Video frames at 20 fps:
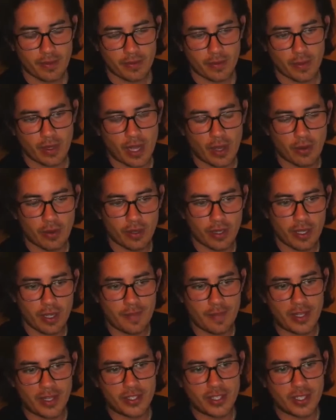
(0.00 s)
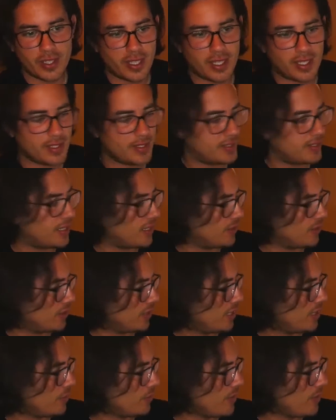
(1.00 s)
So now imagine this, that
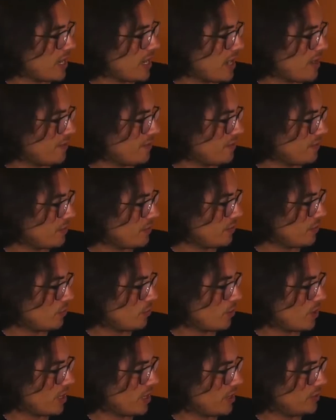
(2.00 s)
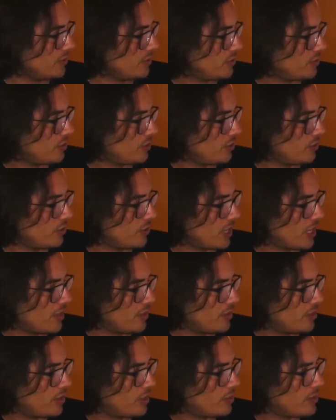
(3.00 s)
here we have 1, 2,
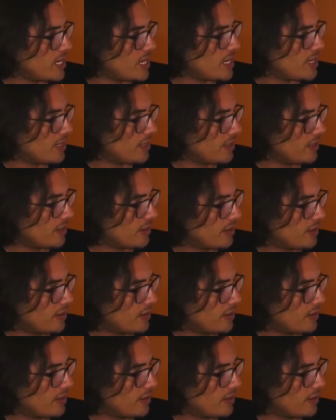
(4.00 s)
and 3